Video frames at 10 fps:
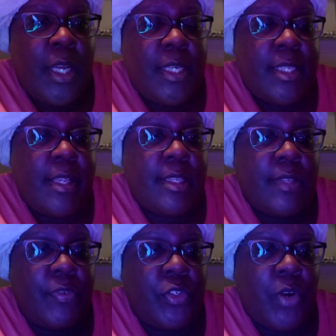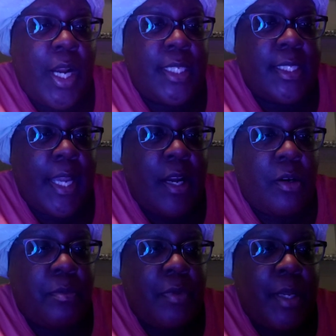And it says it's for dry
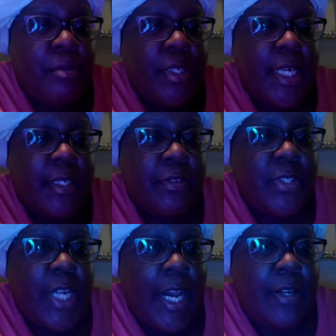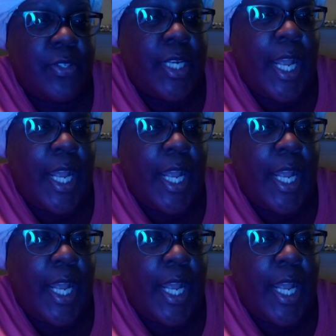scalp and protective styles.